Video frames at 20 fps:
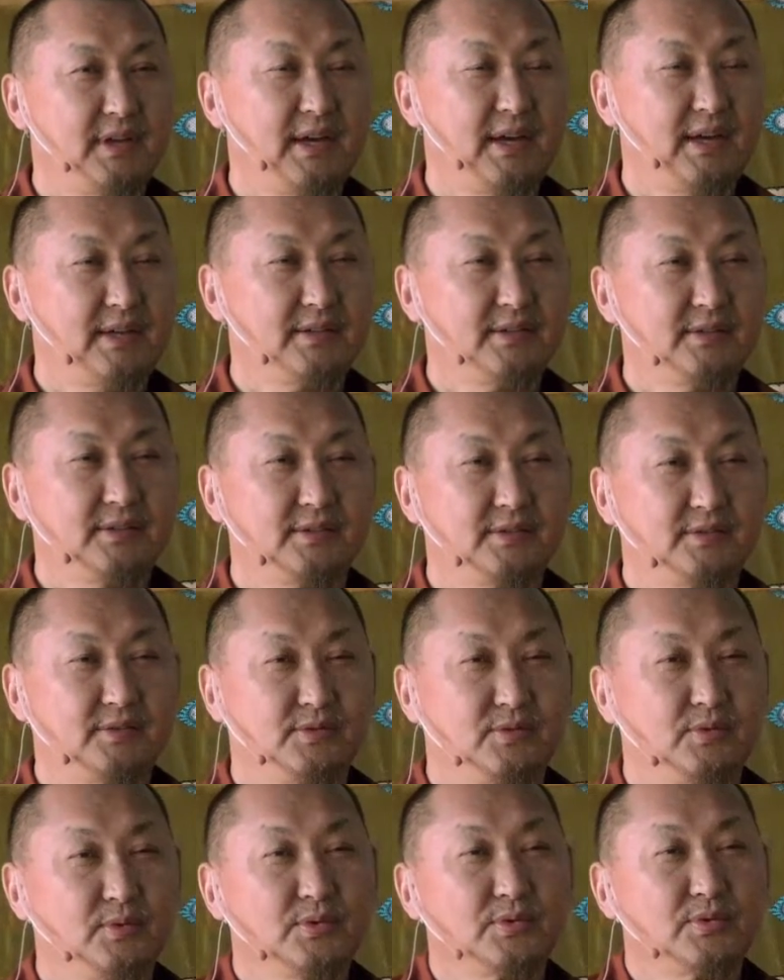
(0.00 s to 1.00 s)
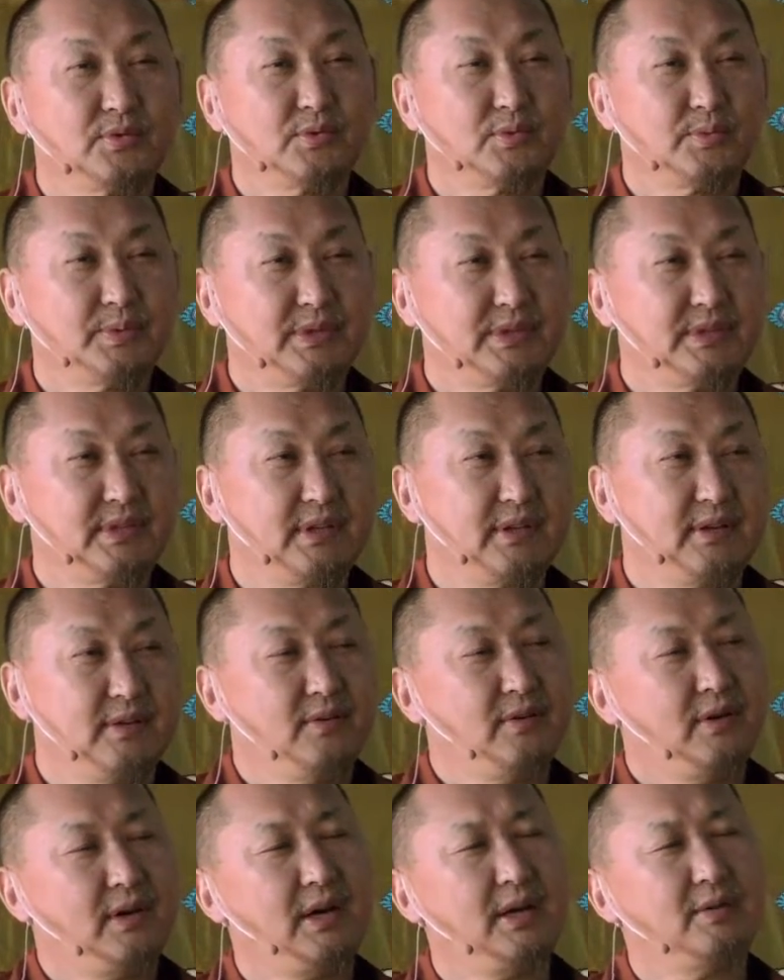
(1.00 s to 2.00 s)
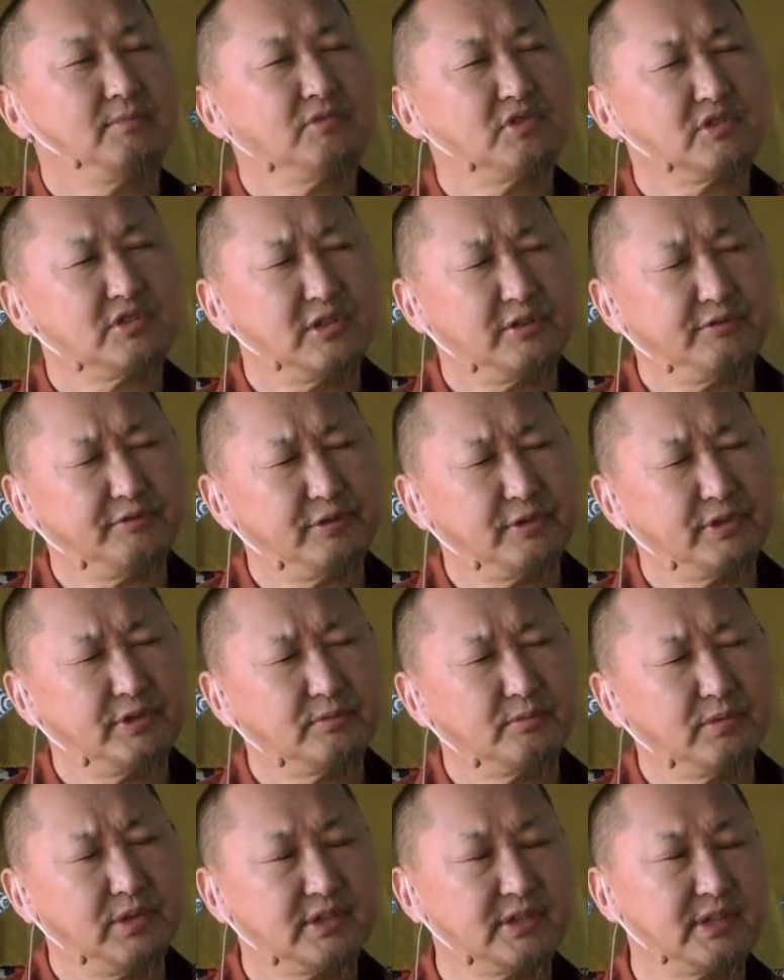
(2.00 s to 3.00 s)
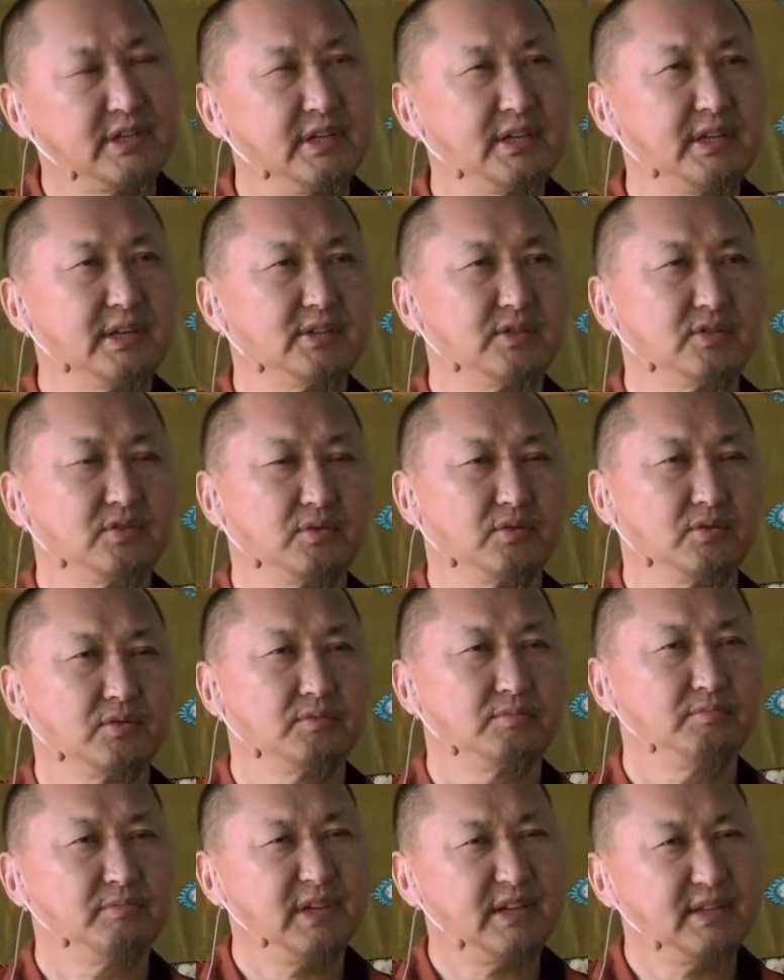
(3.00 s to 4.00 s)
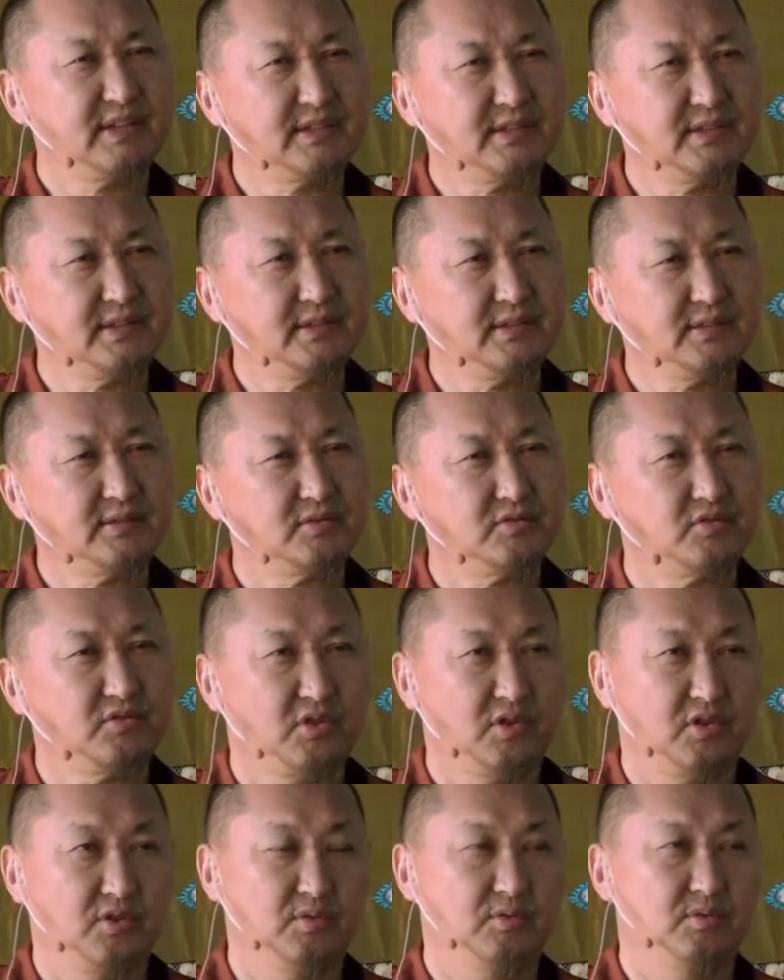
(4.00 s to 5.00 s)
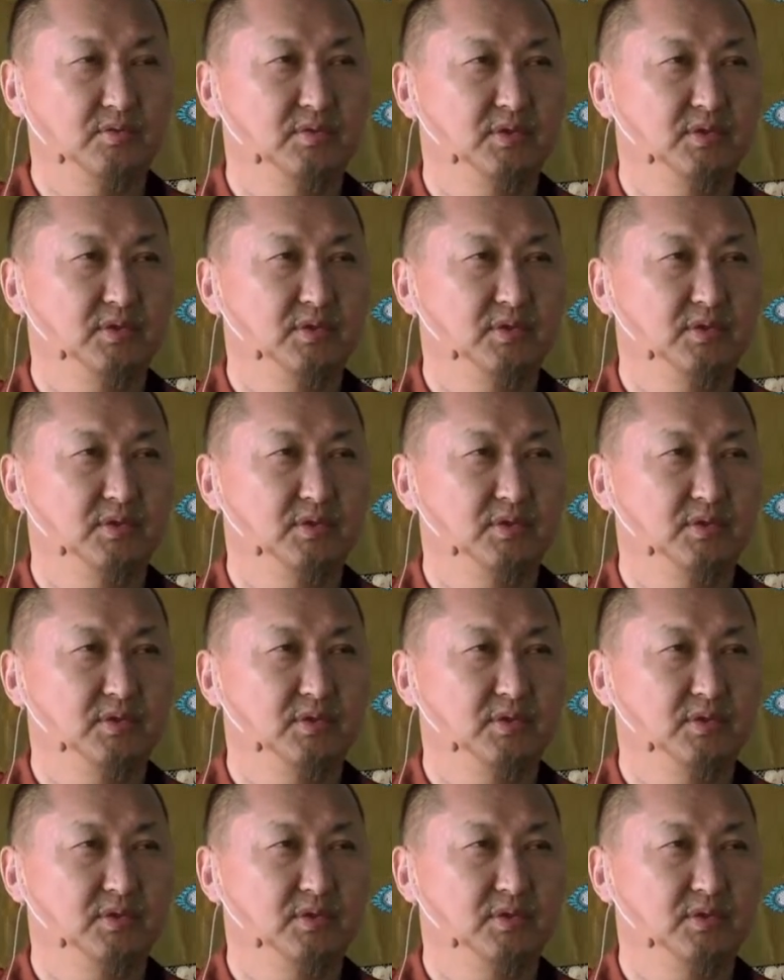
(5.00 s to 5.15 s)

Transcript: and also we say, oh, I'm suffering, what can I do? Medicine? No.